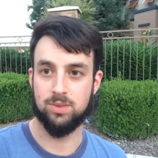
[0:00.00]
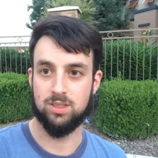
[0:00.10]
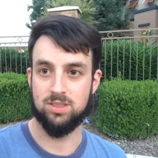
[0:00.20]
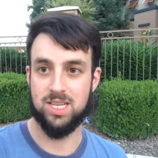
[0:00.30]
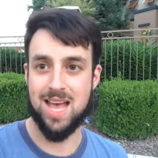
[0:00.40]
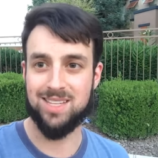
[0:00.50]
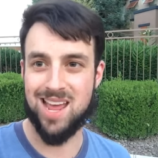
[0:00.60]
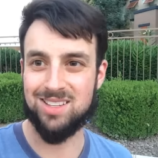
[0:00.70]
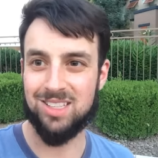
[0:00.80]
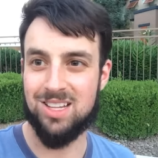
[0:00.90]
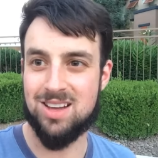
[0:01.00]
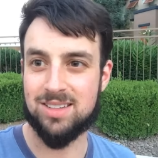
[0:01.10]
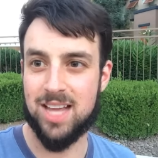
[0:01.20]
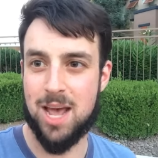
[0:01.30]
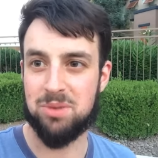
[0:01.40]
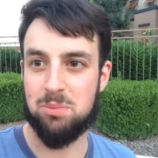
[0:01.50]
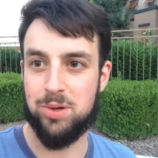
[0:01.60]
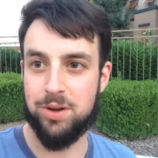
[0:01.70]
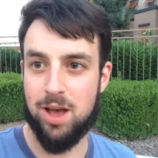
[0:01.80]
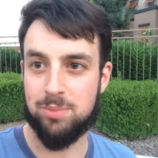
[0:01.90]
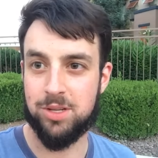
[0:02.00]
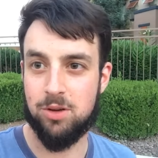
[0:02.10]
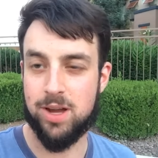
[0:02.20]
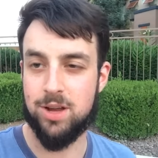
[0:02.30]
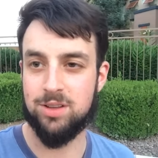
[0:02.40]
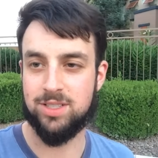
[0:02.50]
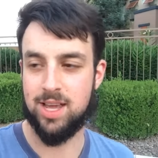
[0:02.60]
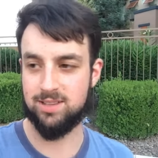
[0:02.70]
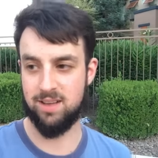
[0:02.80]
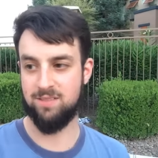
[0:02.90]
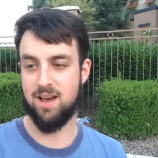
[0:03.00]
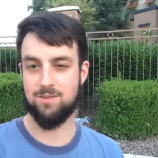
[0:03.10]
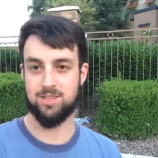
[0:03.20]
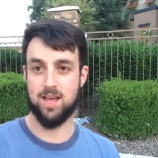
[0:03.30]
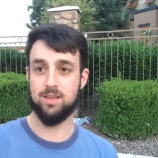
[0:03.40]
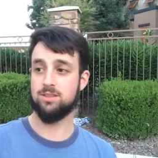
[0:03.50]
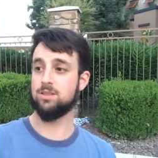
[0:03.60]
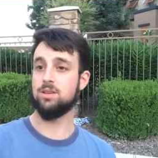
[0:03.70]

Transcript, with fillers: See, that takes a long time to boot up, too. I noticed it takes like five seconds.